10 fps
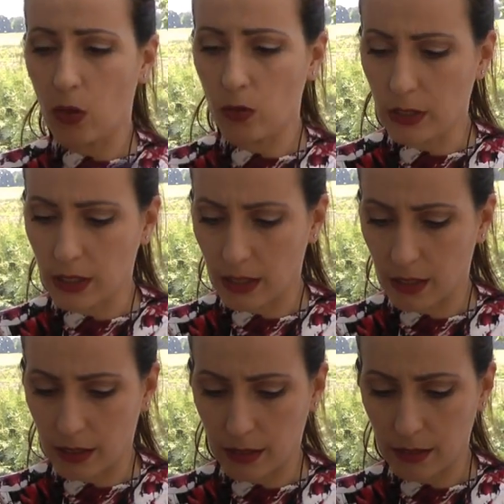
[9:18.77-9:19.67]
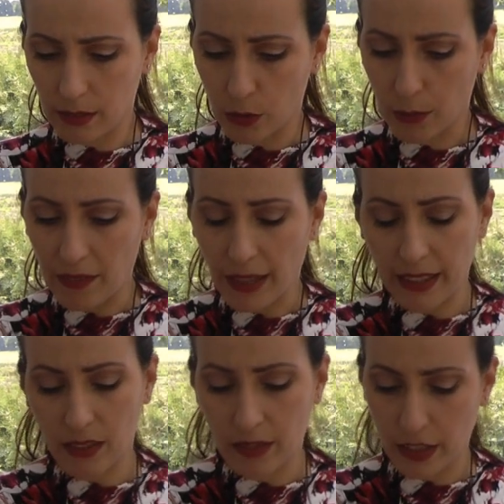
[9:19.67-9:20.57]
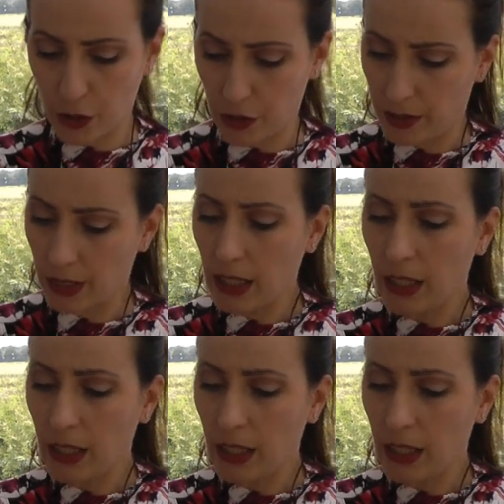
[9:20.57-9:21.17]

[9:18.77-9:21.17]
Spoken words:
own, for my final version.